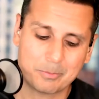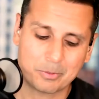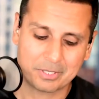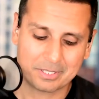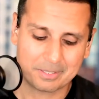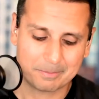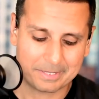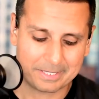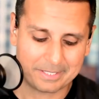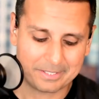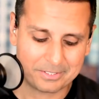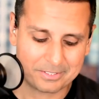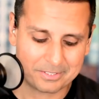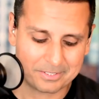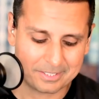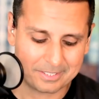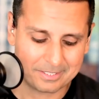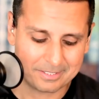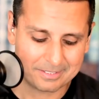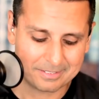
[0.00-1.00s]
working my
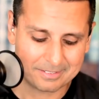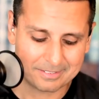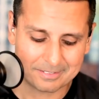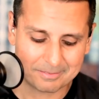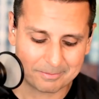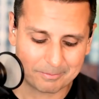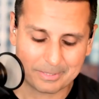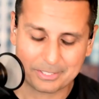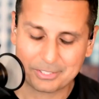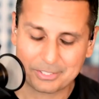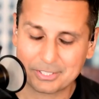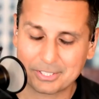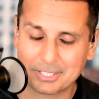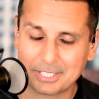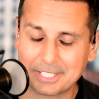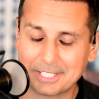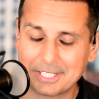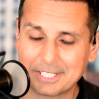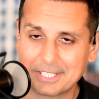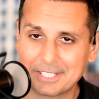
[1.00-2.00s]
history make sure i
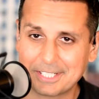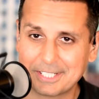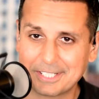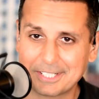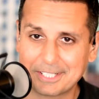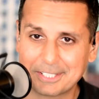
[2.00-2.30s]
got a